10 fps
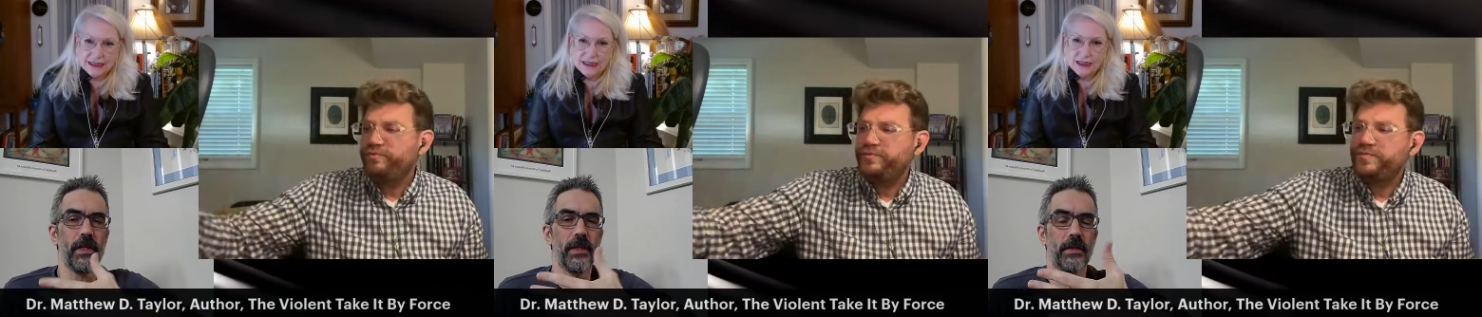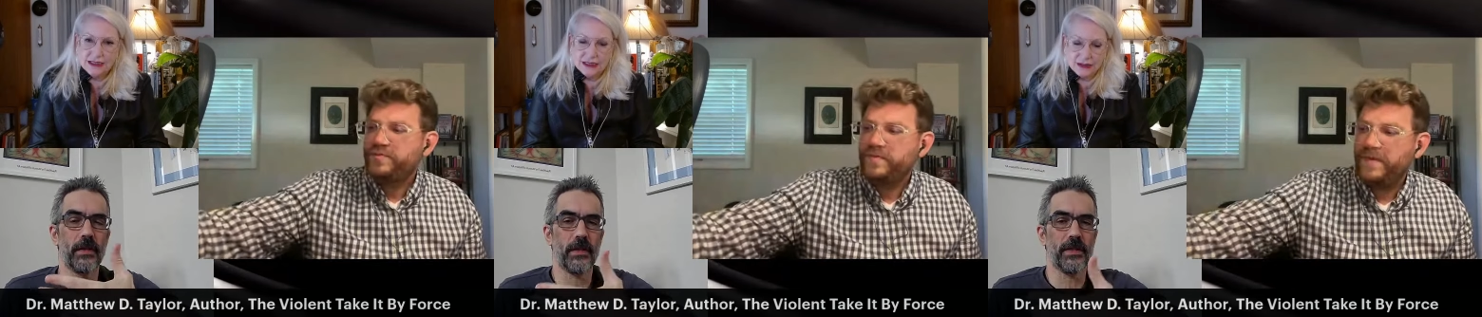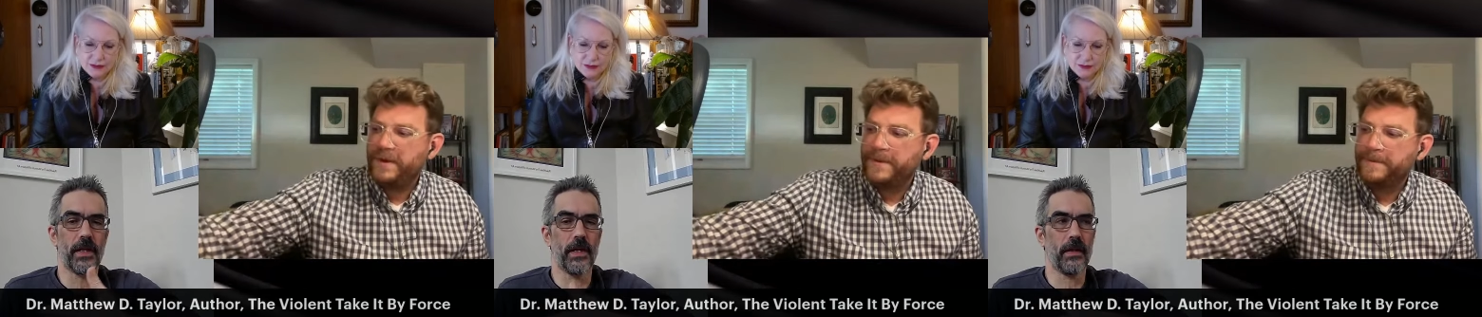Speaker 1: there there's
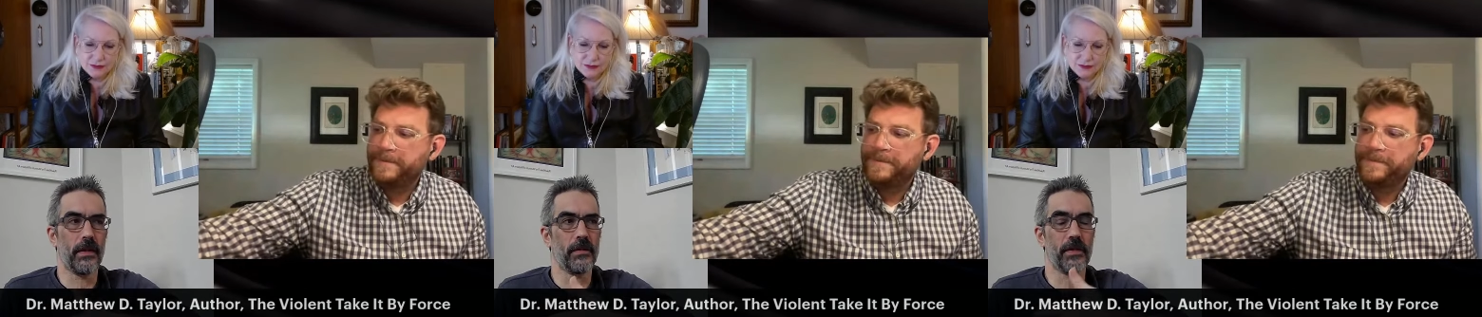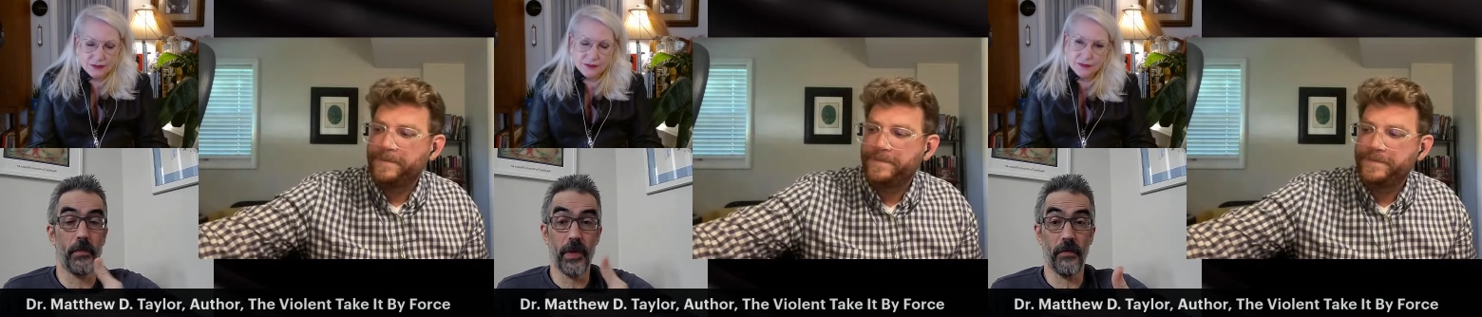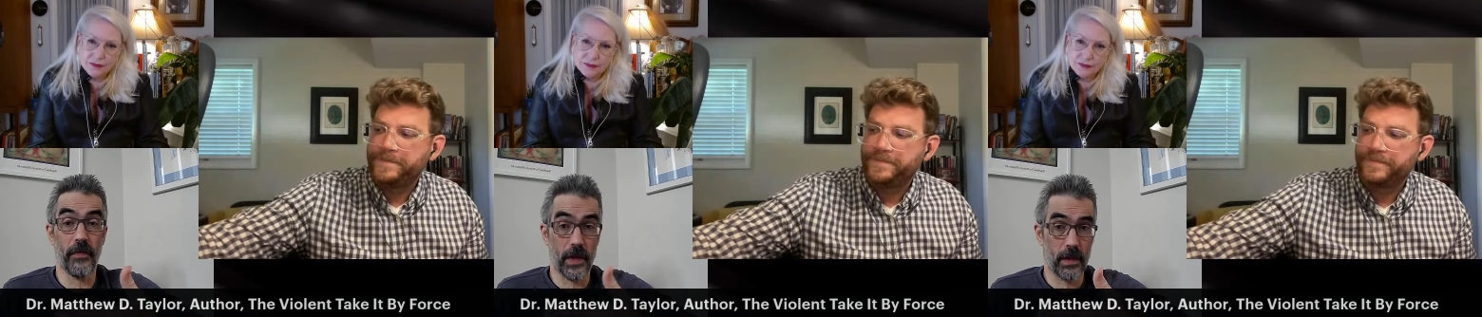a there's a bit of
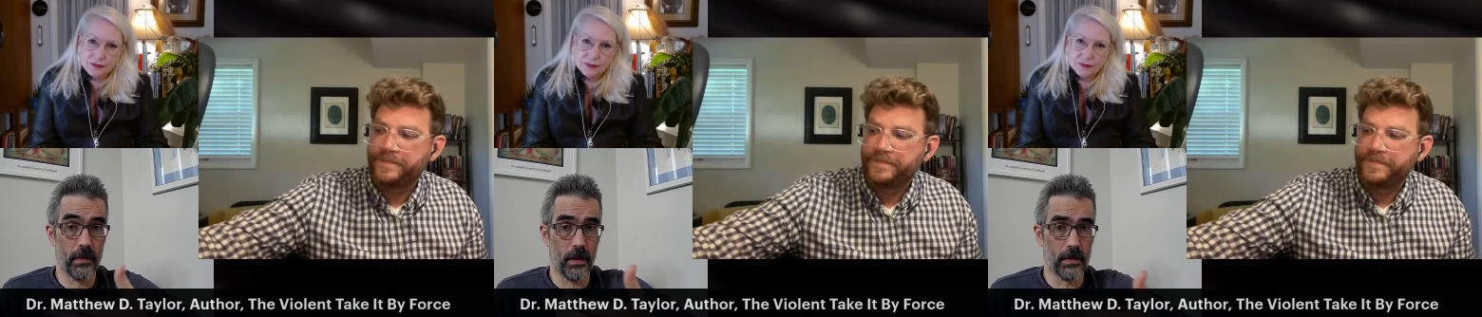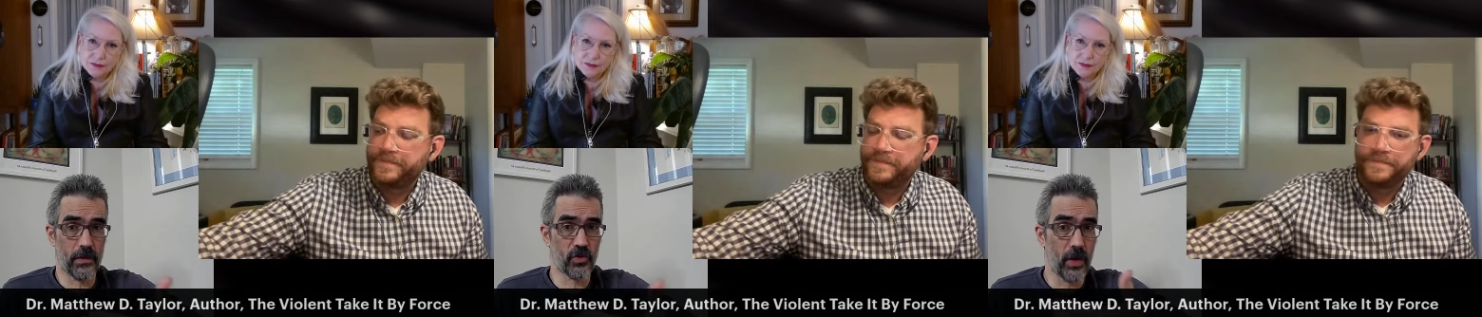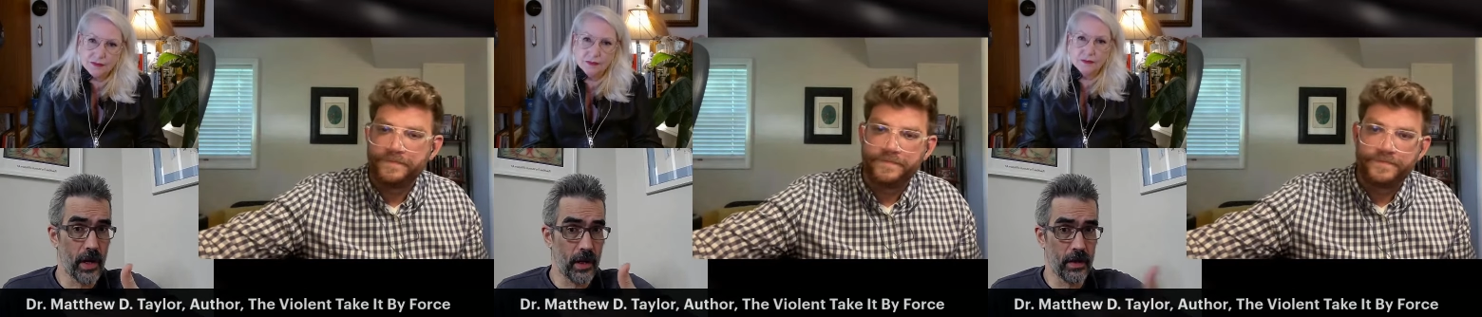a, a
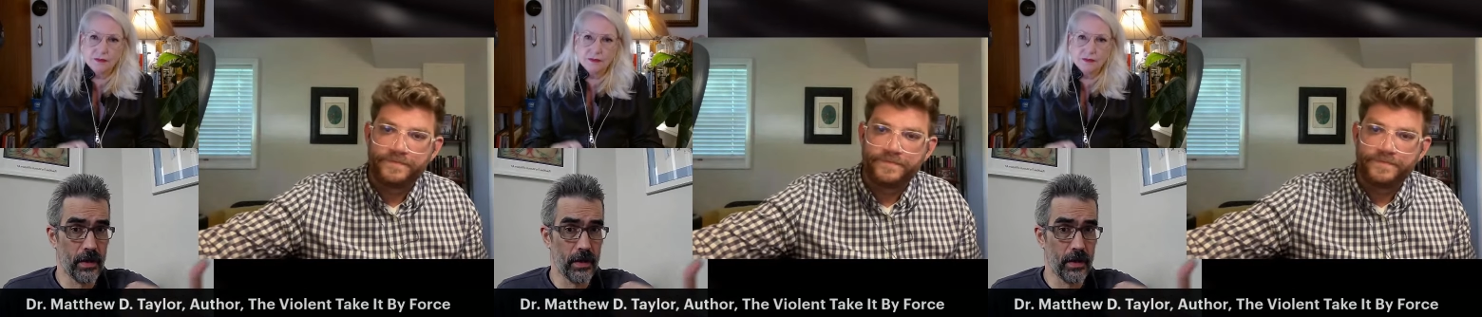trick